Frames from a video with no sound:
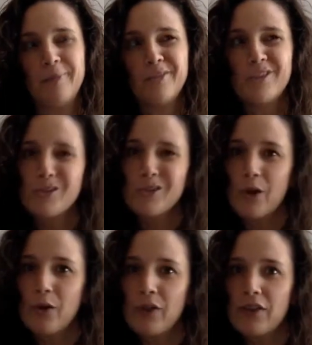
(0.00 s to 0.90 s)
just
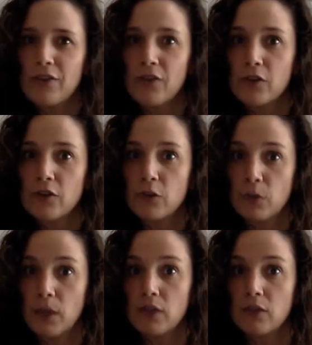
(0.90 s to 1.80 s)
know that the first 2
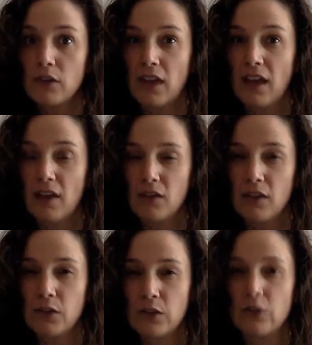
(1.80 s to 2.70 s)
weeks are the
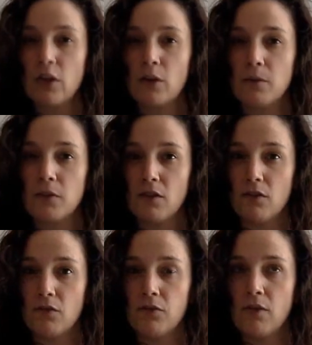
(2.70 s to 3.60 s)
heaviest in terms
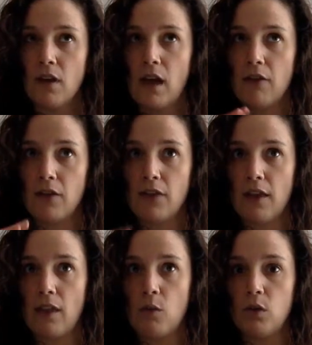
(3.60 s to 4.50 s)
of
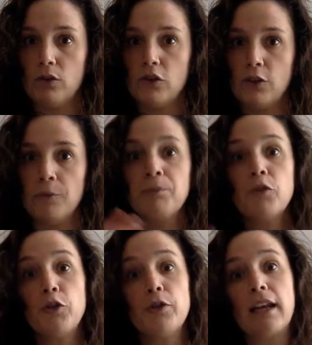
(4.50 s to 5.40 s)
everything that we'll do.
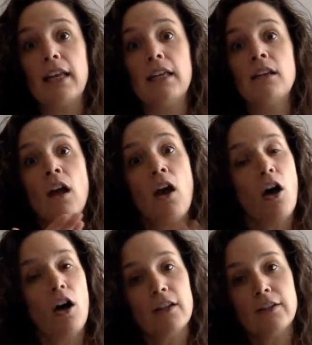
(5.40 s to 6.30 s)
To that end,
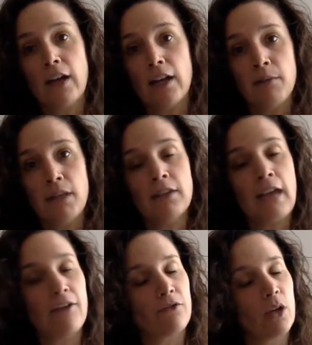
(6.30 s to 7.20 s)
all assignments
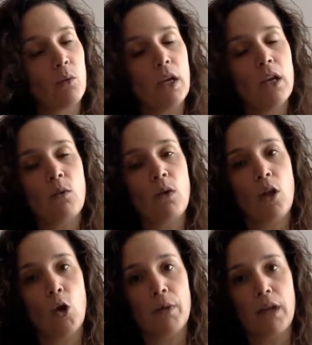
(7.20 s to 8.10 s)
every week will
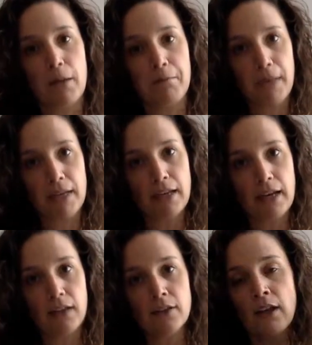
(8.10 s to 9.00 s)
open on
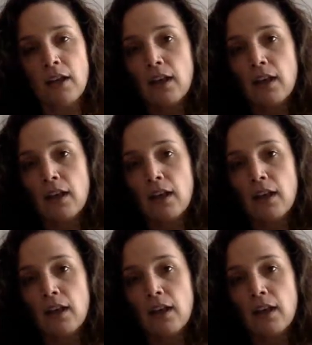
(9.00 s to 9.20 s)
Mondays